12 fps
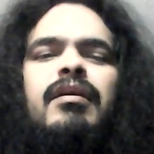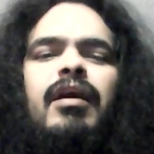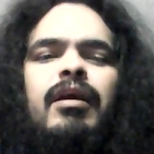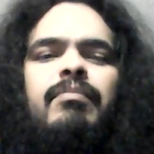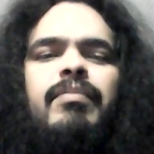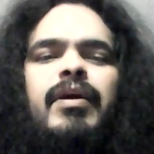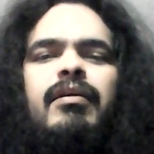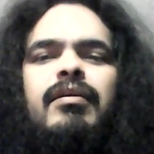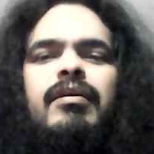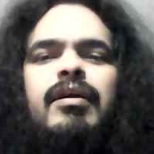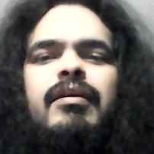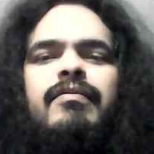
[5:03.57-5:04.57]
a
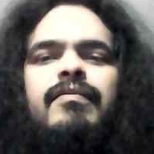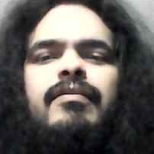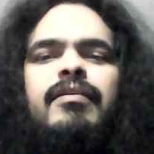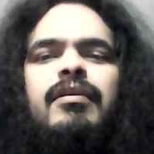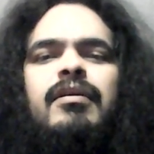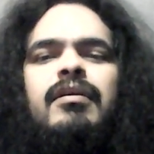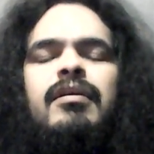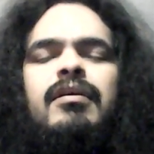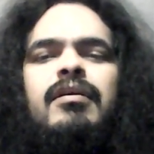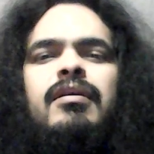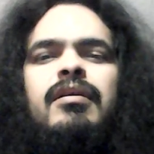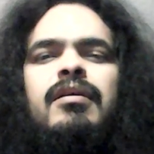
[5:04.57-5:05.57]
paragraph,
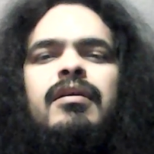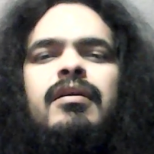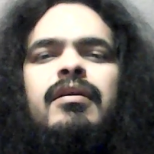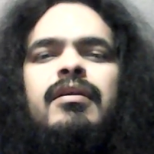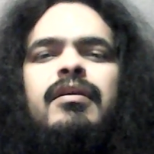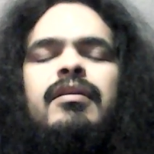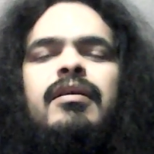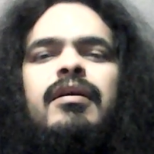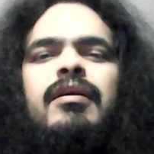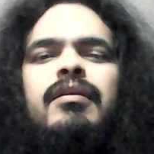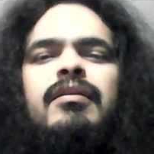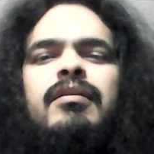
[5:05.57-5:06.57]
and
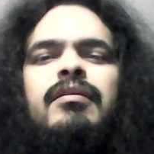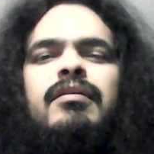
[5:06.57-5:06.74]
then